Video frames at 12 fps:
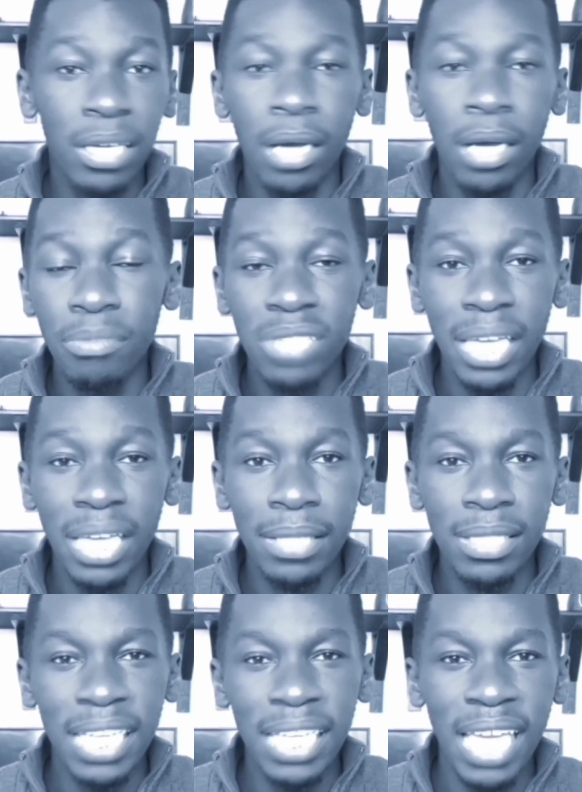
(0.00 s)
comes and
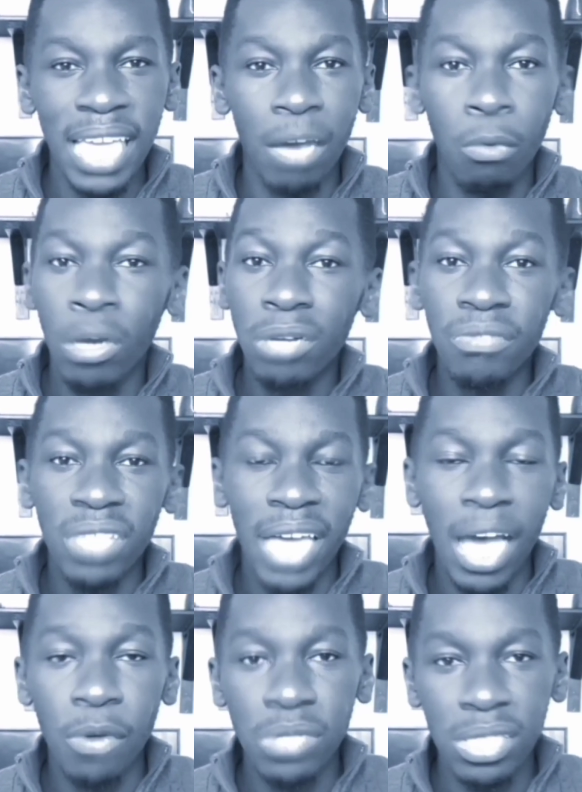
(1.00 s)
stays at one of the
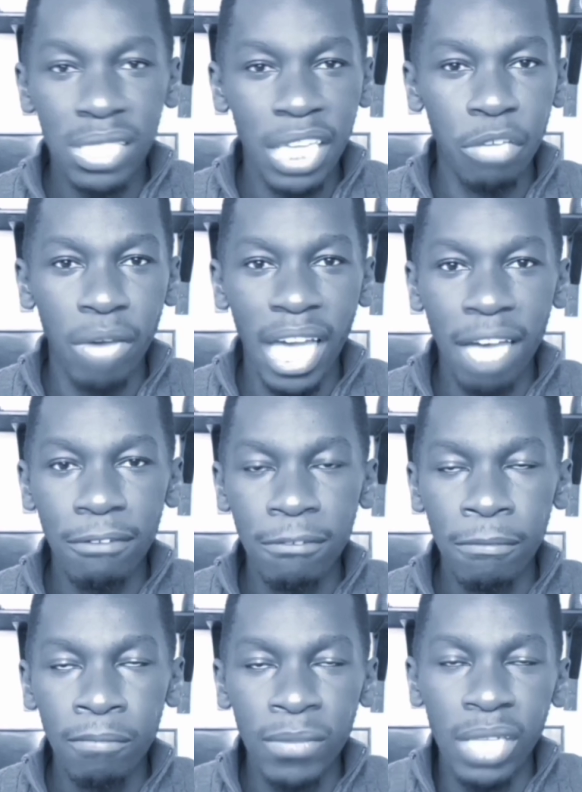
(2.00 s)
houses that you have,
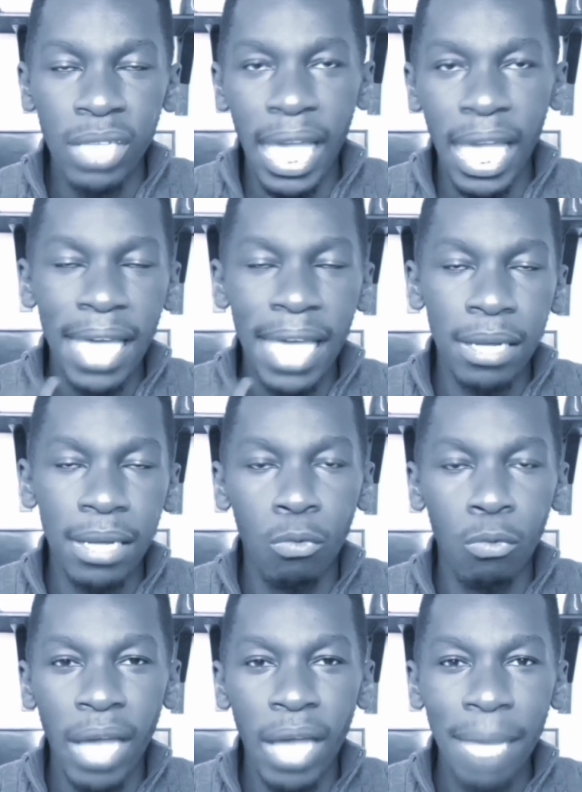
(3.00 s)
and
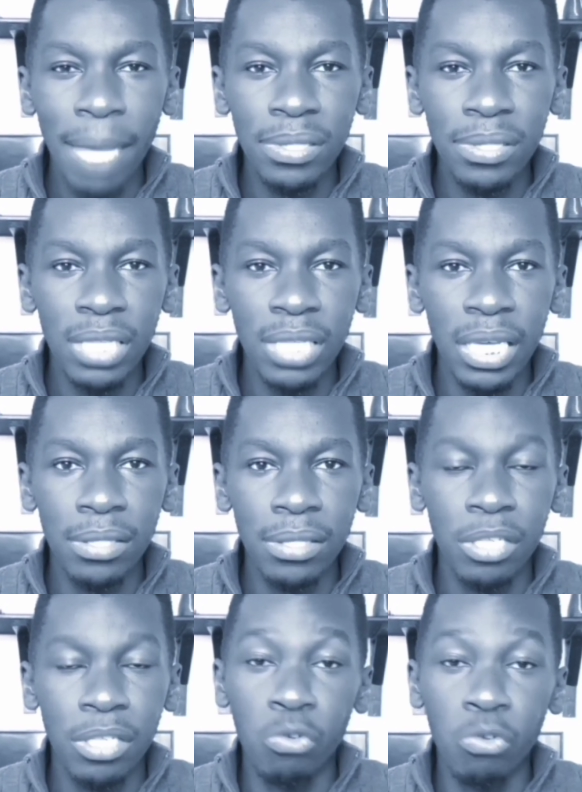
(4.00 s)
what happens is
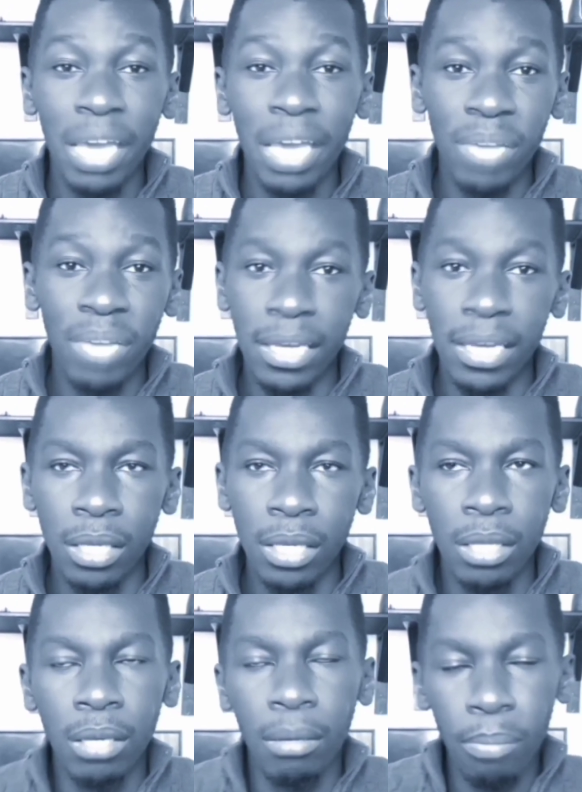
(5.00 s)
you get paid.
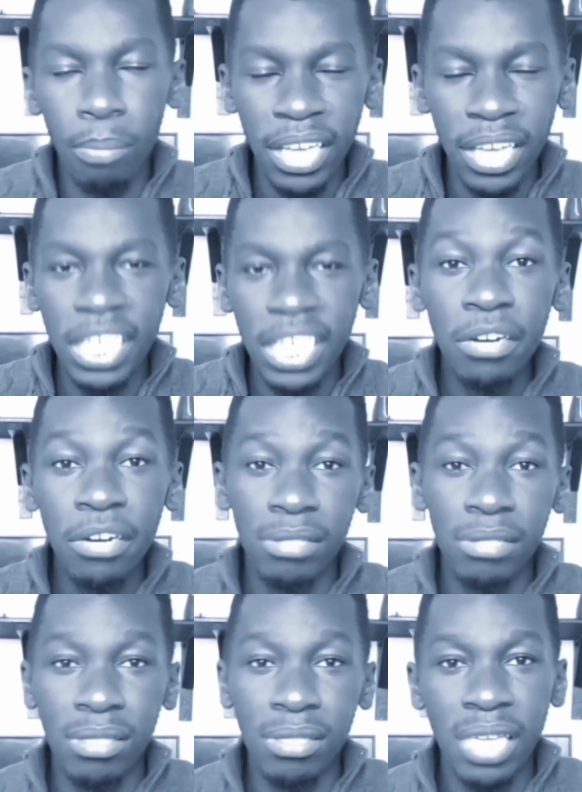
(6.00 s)
But here is
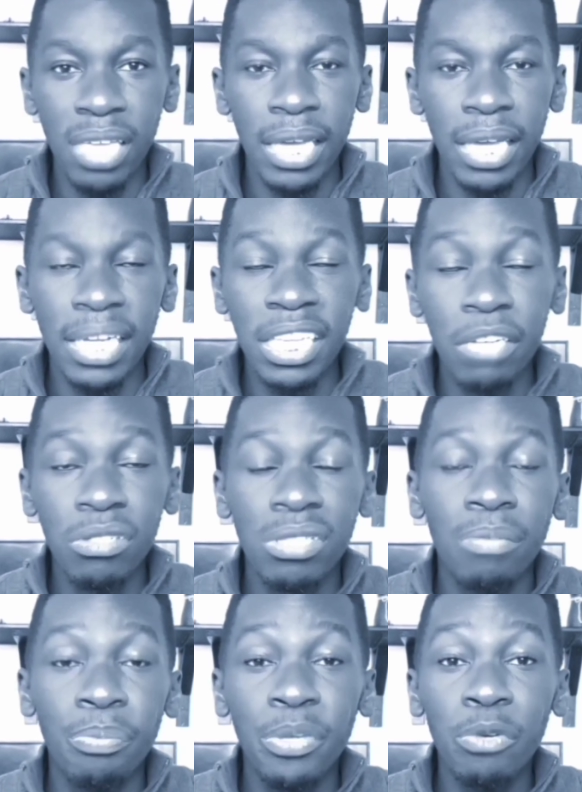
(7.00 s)
the thing, and here's the
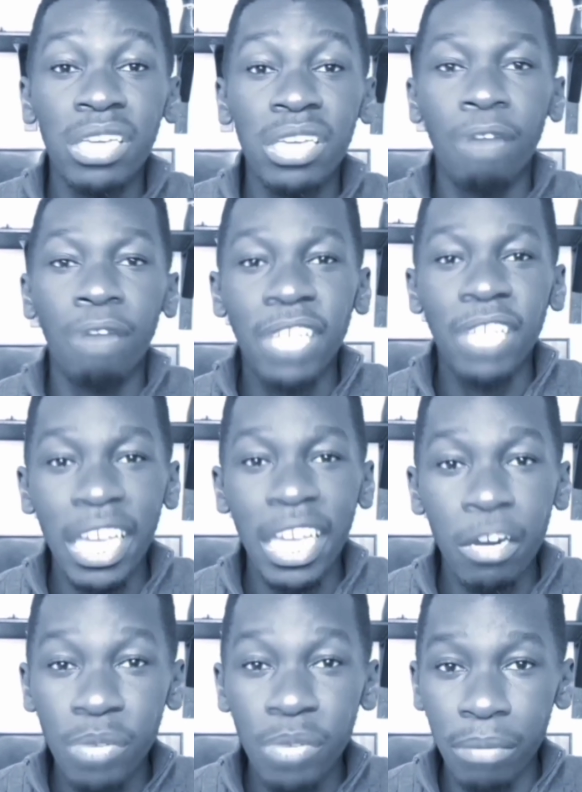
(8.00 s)
beauty of
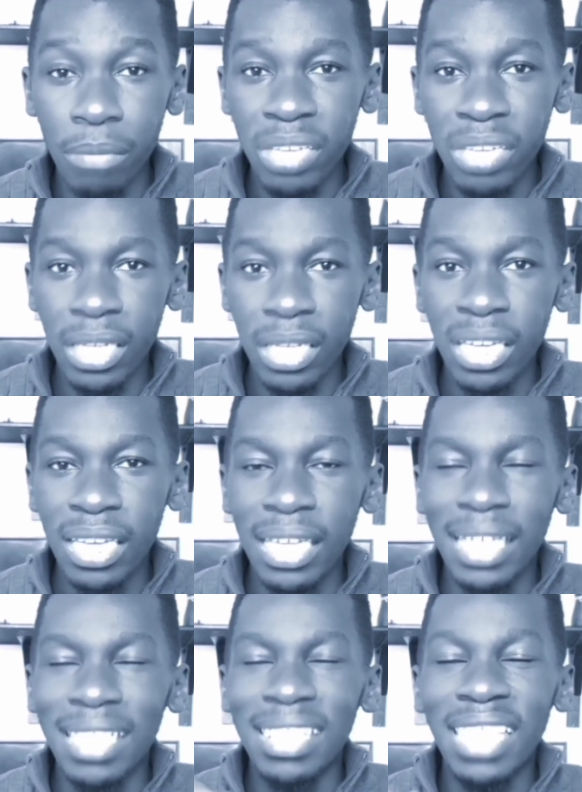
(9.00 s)
Airbnb.
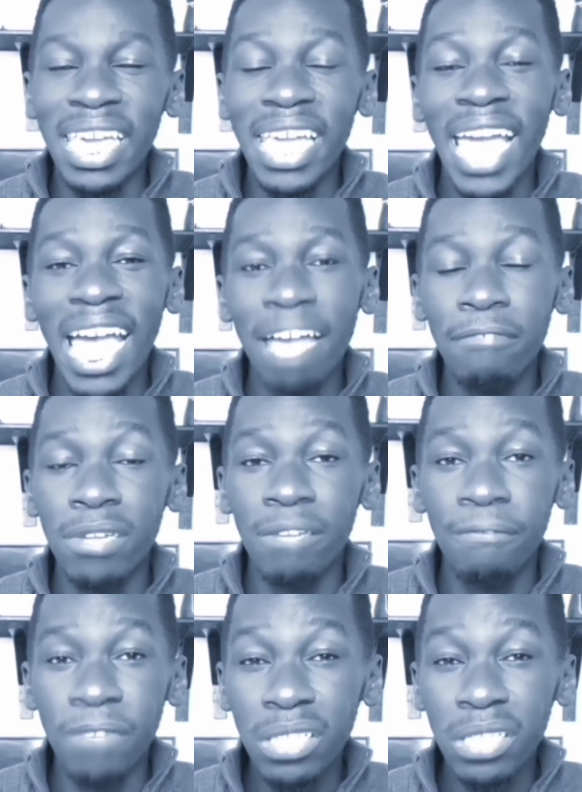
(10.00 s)
They have an
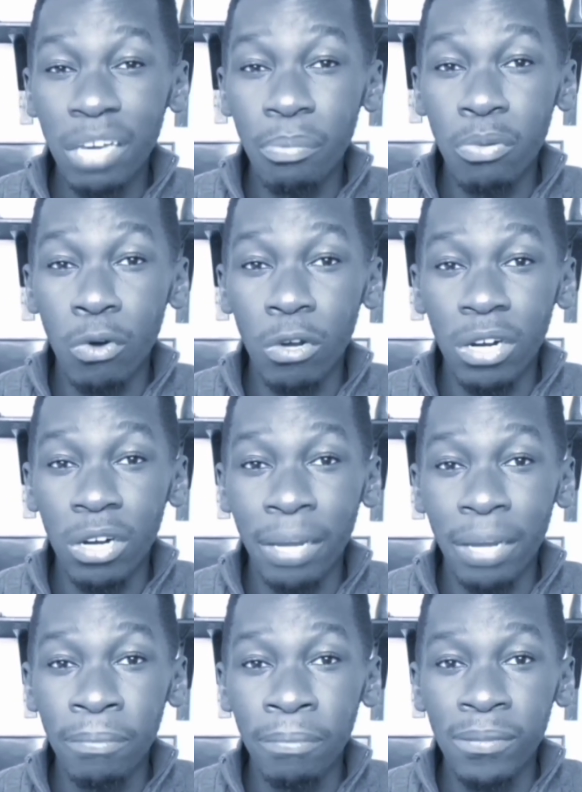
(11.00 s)
affiliate
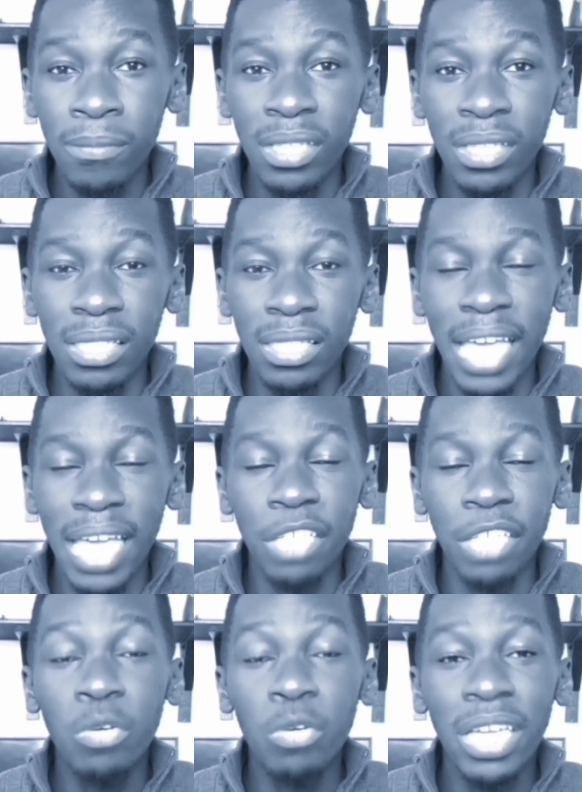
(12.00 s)
program that
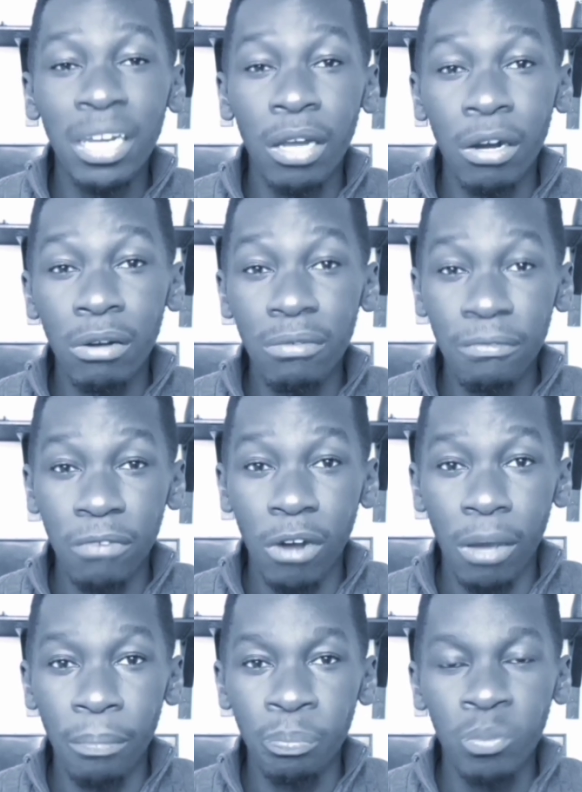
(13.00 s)
you can earn from.